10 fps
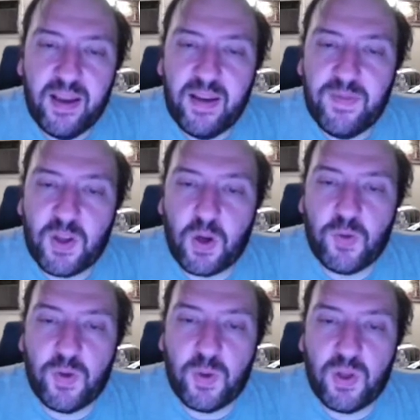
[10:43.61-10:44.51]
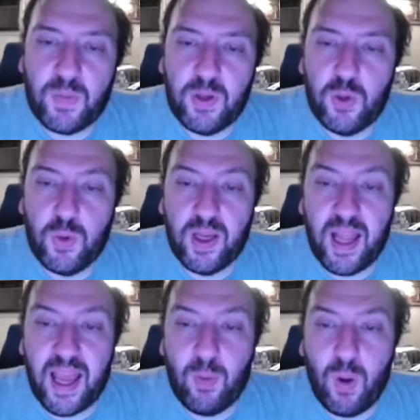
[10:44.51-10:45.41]
If this card's Ritual Summon, you can
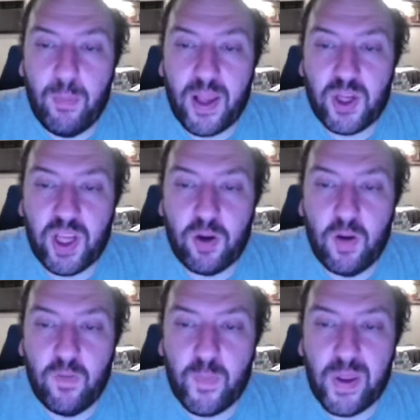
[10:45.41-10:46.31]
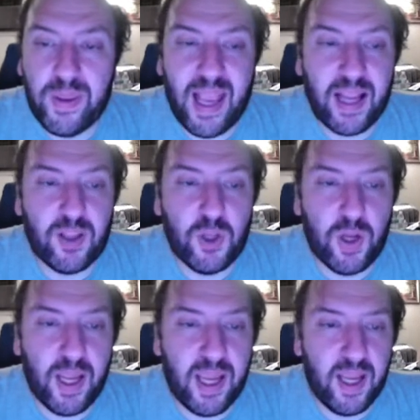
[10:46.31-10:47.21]
add one Magic Key card from your deck to your
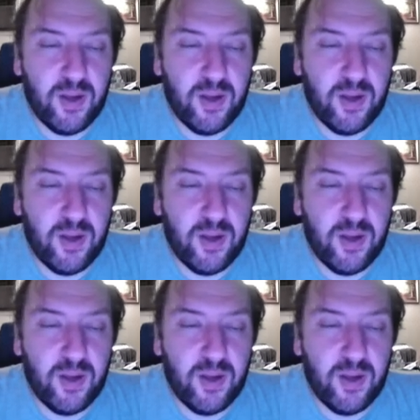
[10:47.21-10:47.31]
hand.